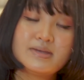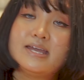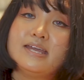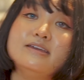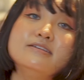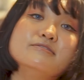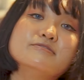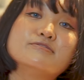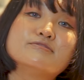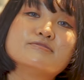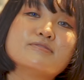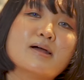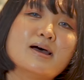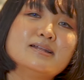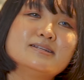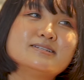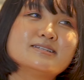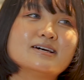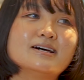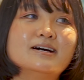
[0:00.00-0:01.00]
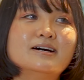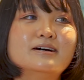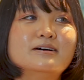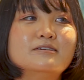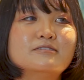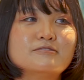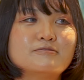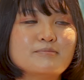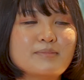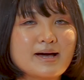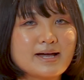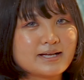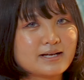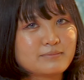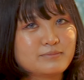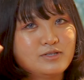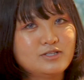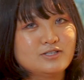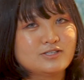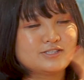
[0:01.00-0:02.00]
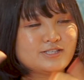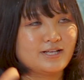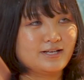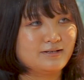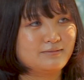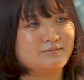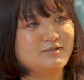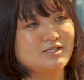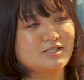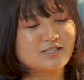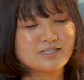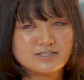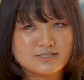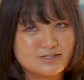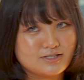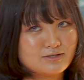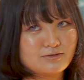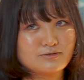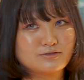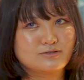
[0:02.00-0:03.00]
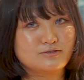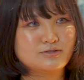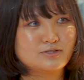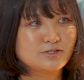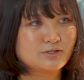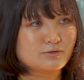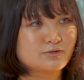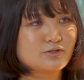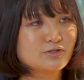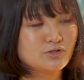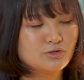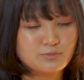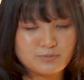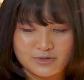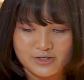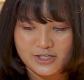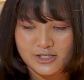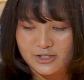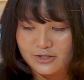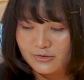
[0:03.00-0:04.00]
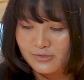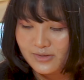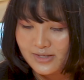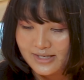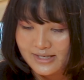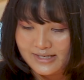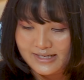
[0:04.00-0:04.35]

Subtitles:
in front of my computer setup just because they're super cute.